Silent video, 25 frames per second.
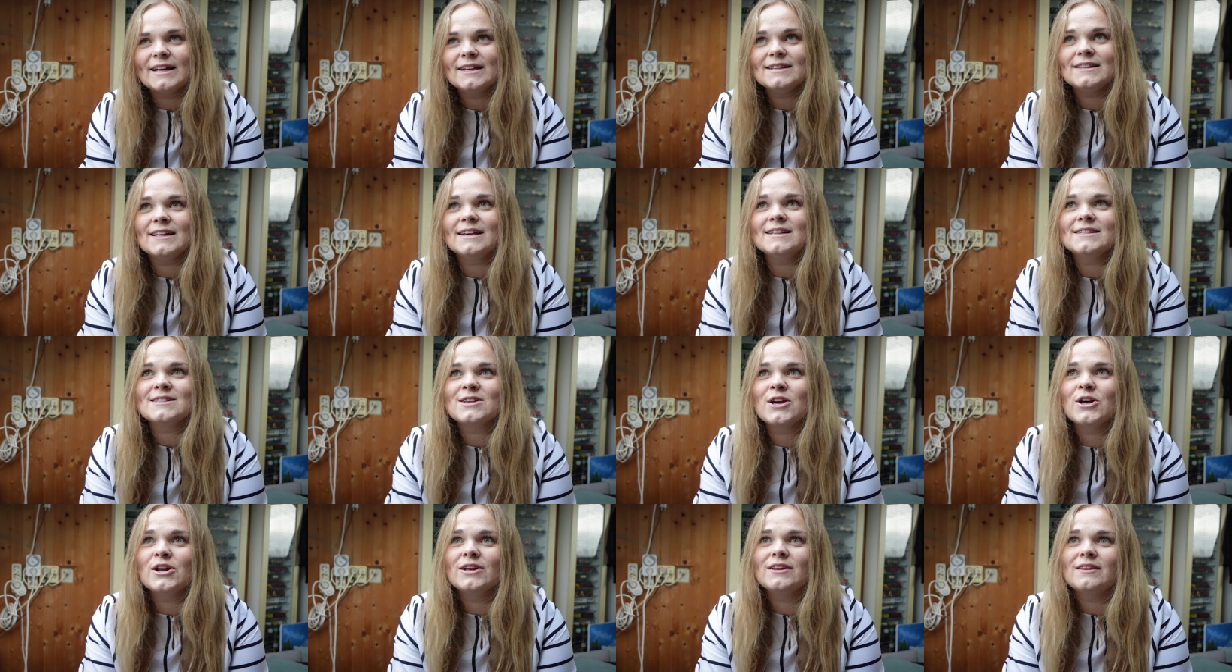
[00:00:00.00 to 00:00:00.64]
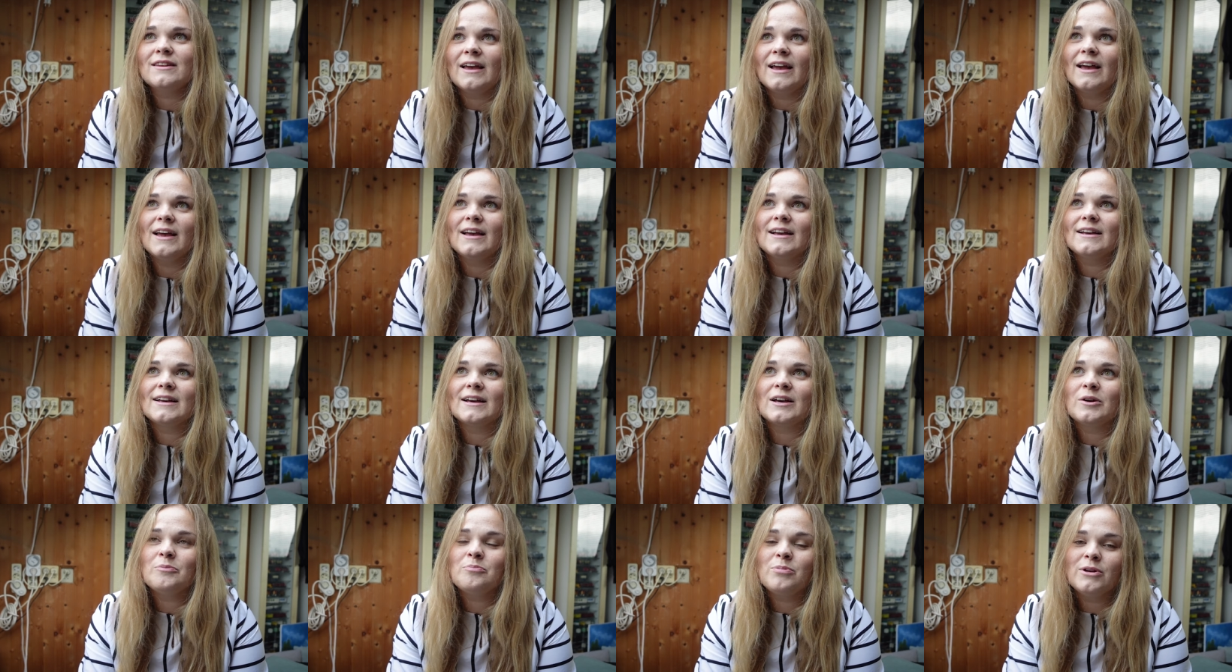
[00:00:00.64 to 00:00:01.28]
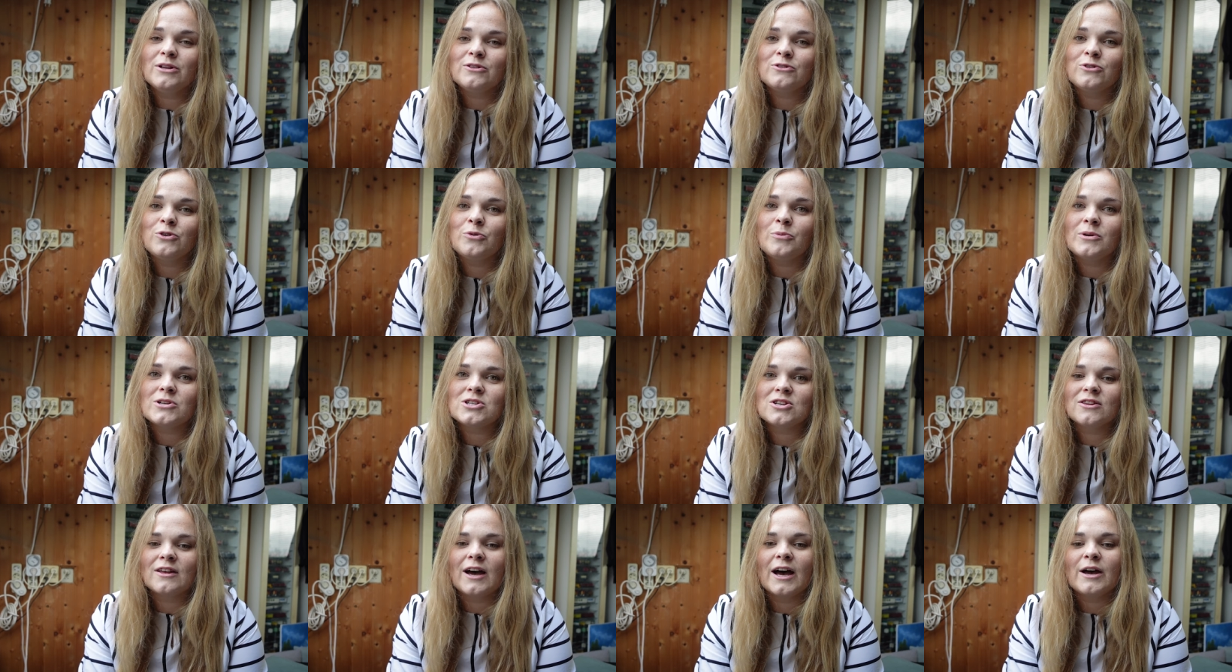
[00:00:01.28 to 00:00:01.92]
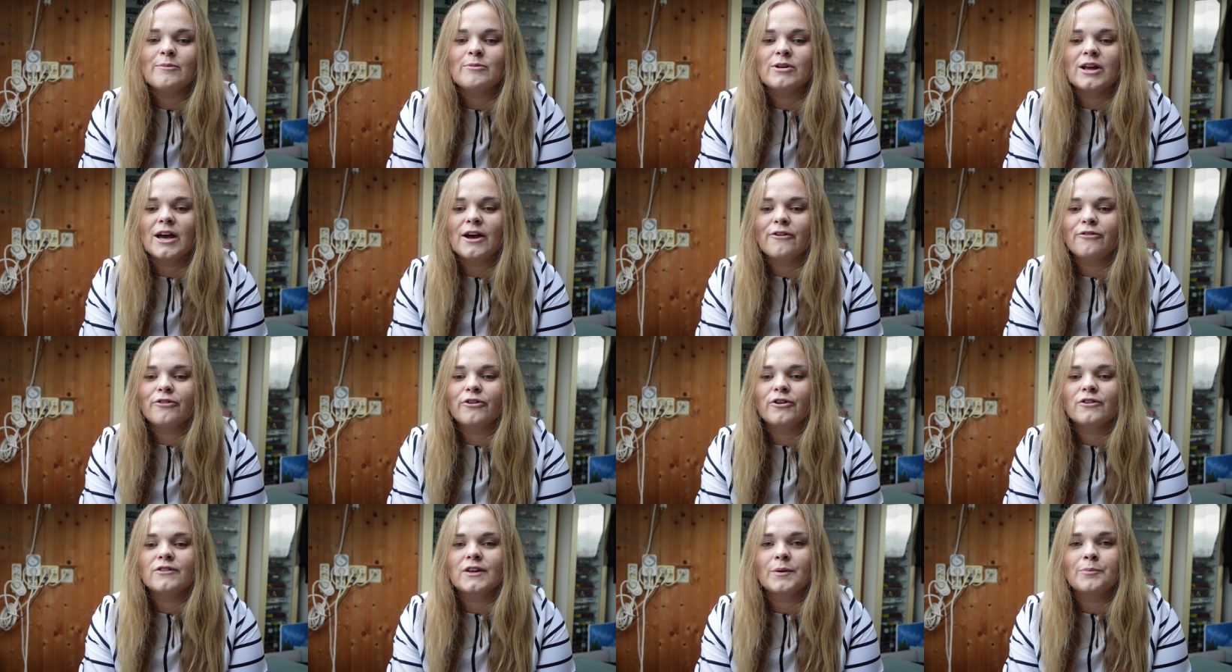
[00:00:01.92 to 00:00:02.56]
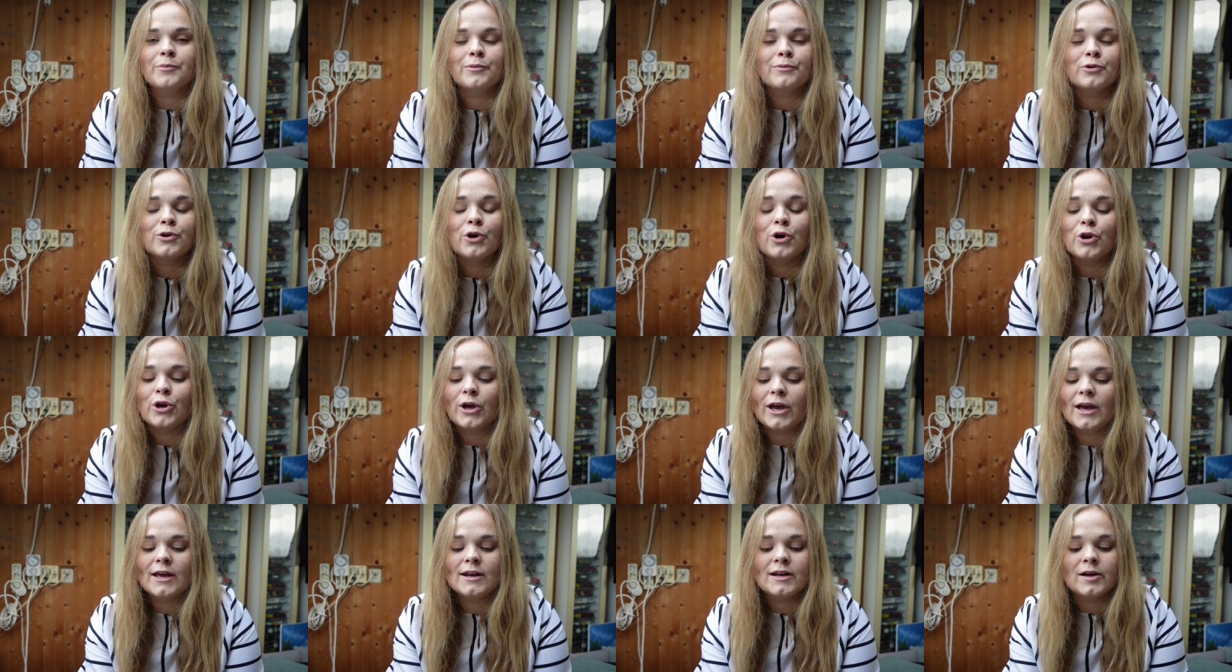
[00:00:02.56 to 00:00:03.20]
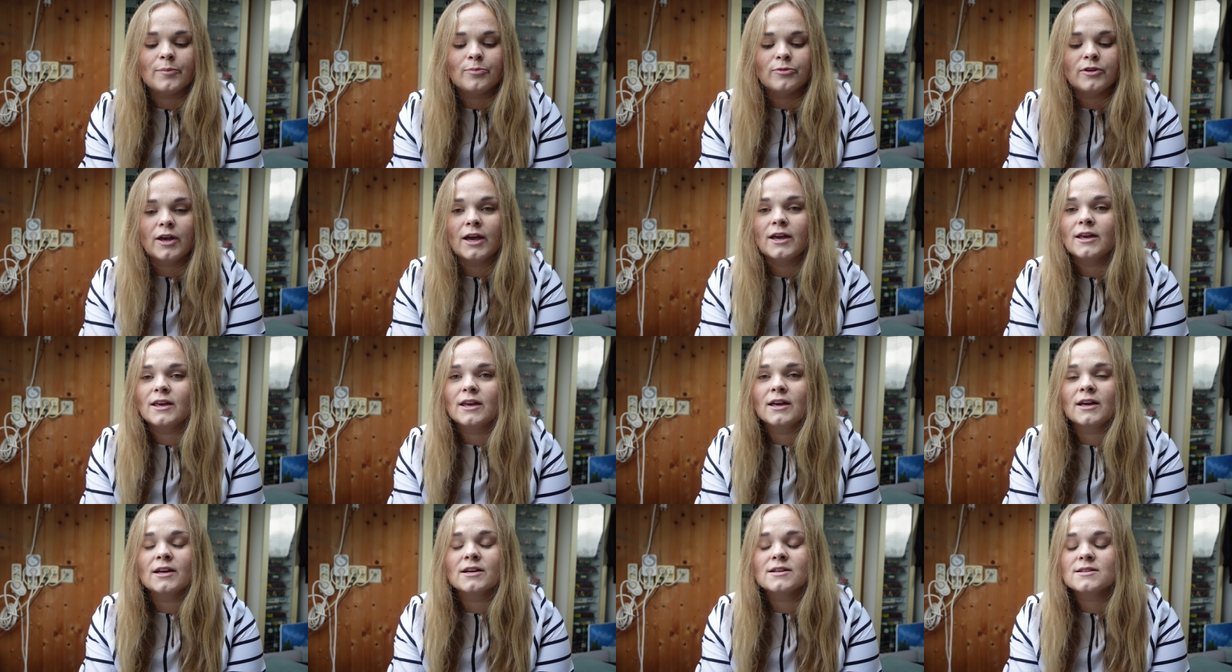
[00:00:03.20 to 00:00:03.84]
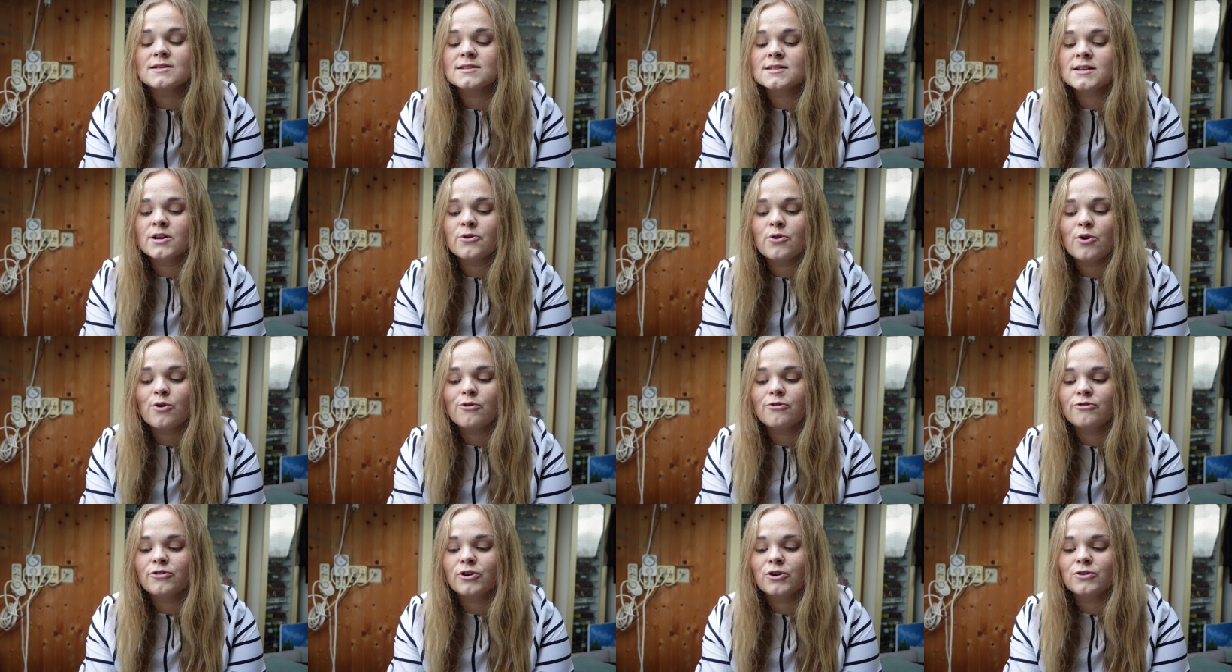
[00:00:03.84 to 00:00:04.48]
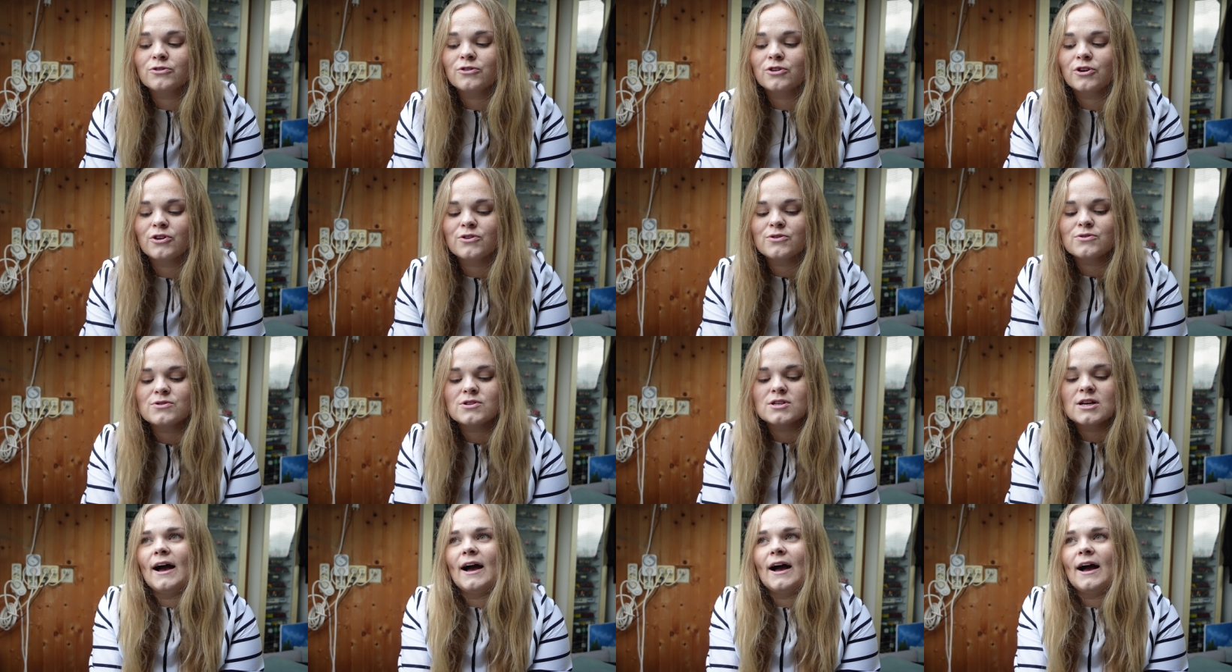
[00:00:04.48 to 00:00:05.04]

it, it's gonna take a bit too much time and effort. I'm I'm gonna end up taking zero photos,